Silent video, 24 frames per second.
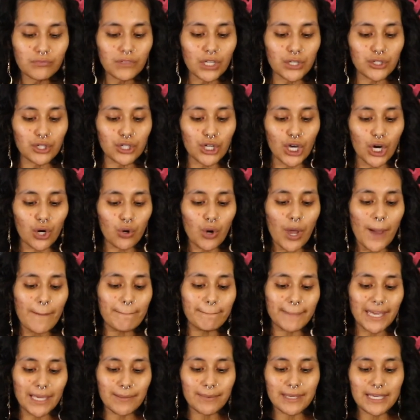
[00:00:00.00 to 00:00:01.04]
you know,
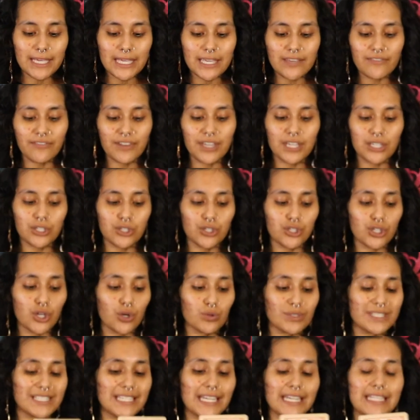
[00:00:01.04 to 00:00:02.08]
maybe even, you
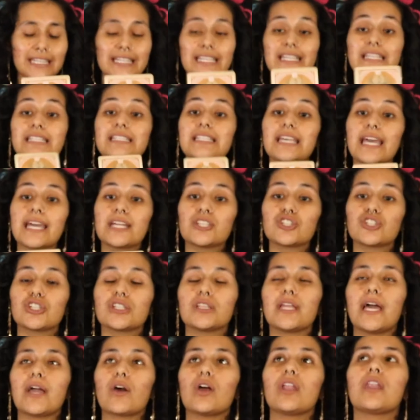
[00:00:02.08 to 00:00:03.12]
know, setting the
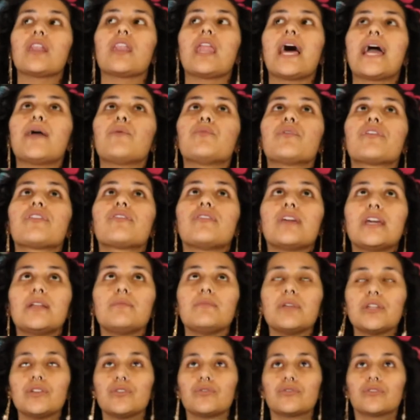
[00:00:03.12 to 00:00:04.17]
intention like, light within
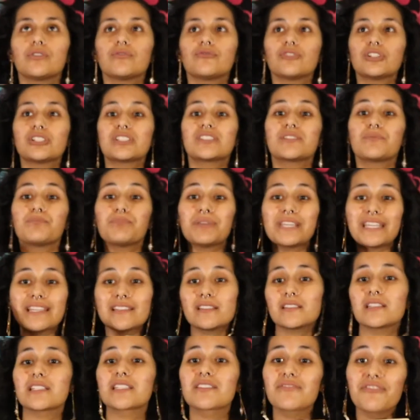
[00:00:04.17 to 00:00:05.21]
me, universe, the
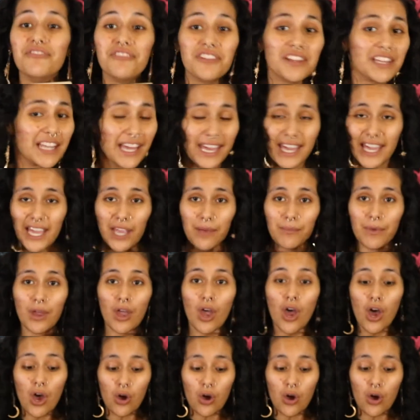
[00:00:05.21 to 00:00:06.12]
peace is flame.